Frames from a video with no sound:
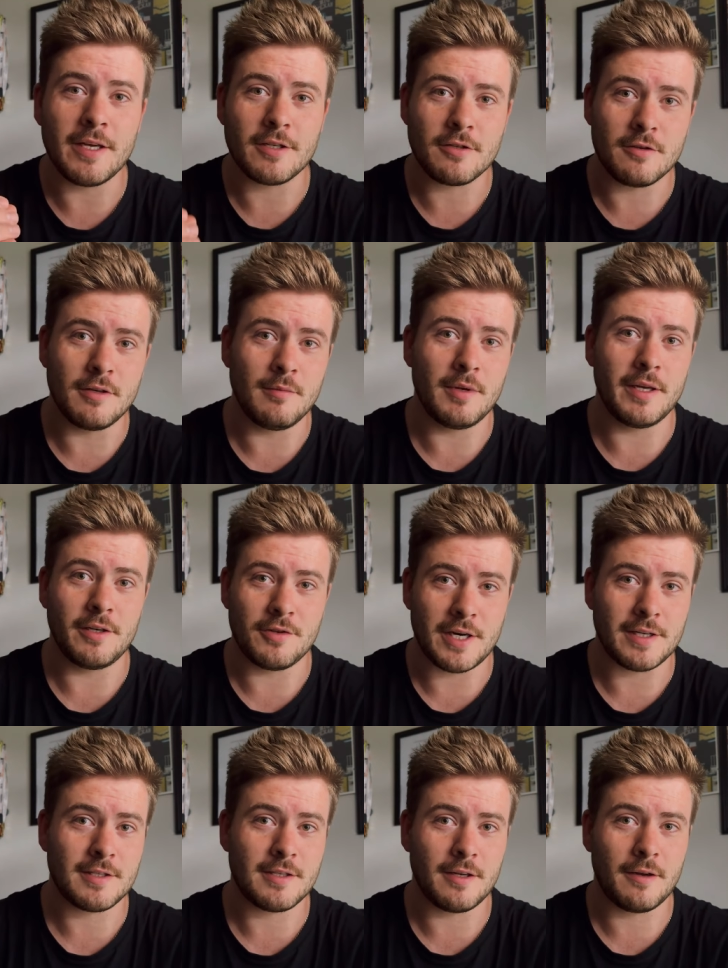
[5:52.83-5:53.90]
extremely
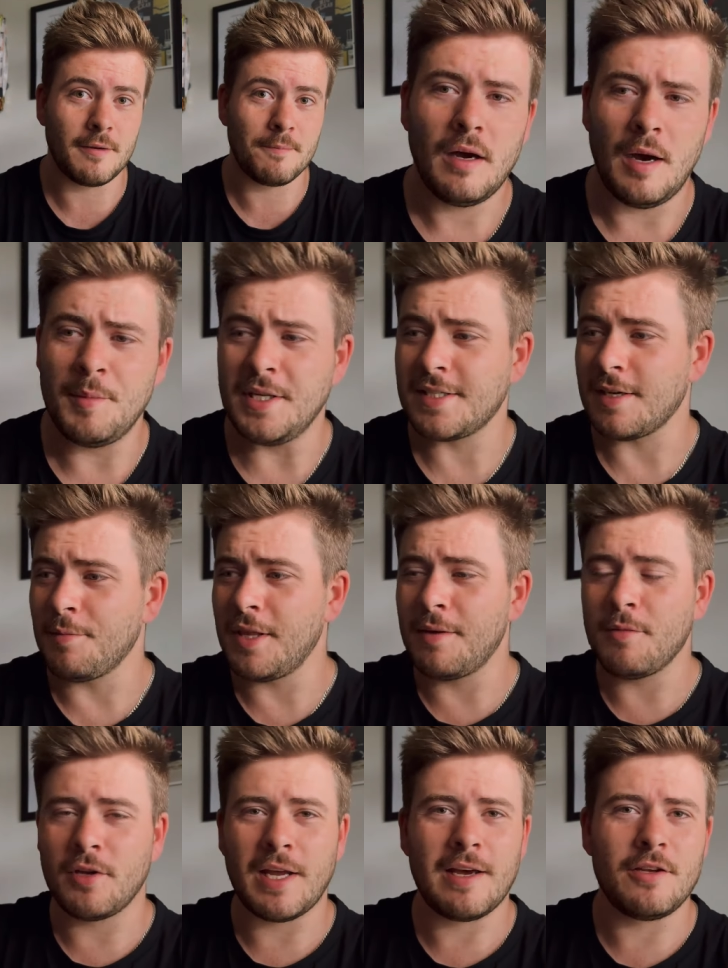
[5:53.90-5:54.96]
drastic. I mean, some of
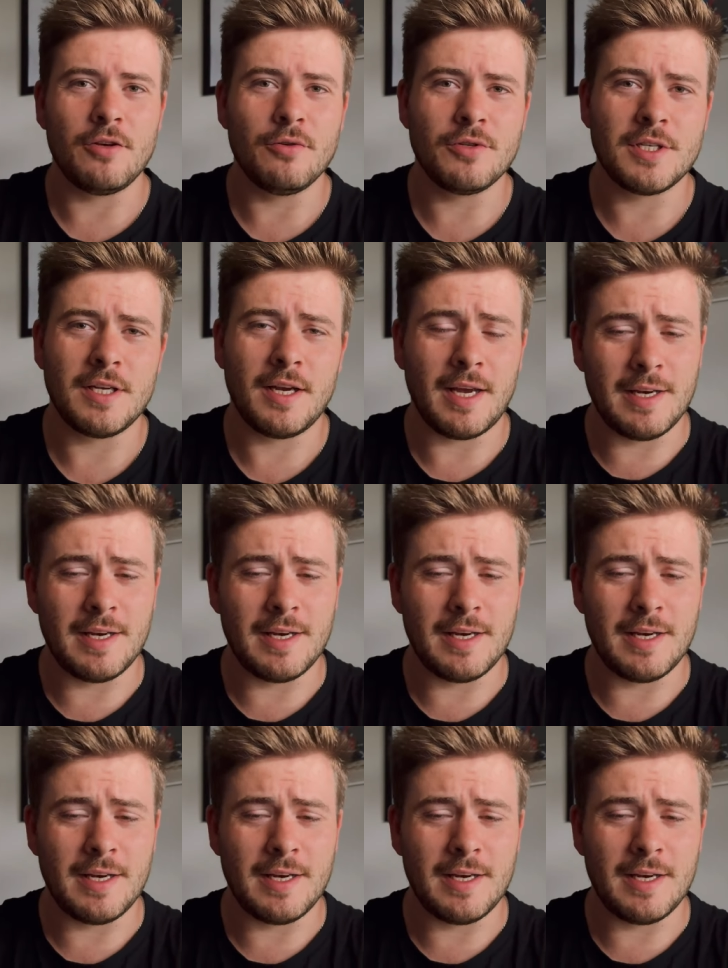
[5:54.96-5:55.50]
them are now using